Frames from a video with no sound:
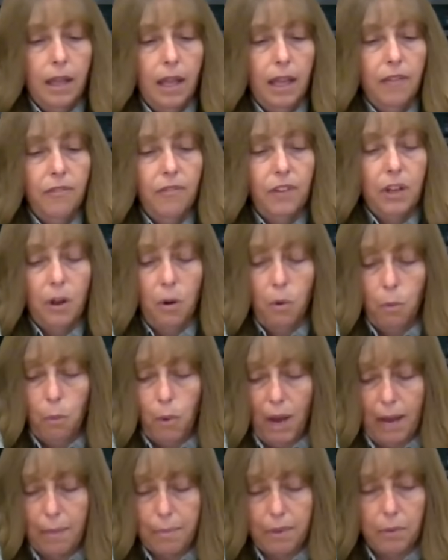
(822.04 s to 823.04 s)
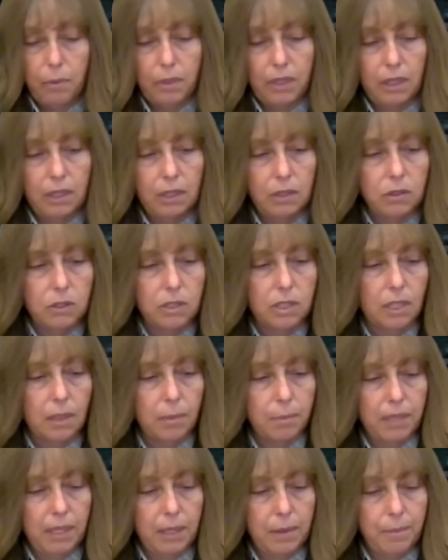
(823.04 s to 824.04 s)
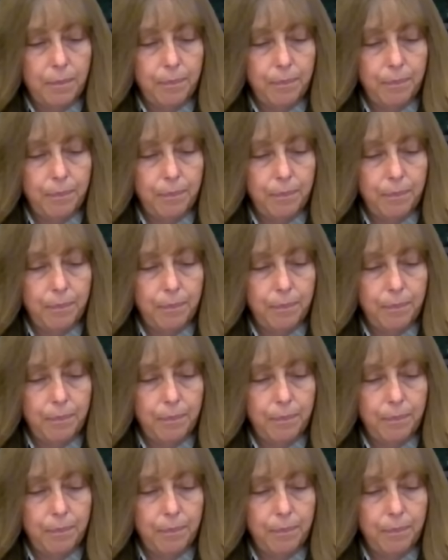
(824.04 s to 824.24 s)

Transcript: if you don't wipe it with a little something.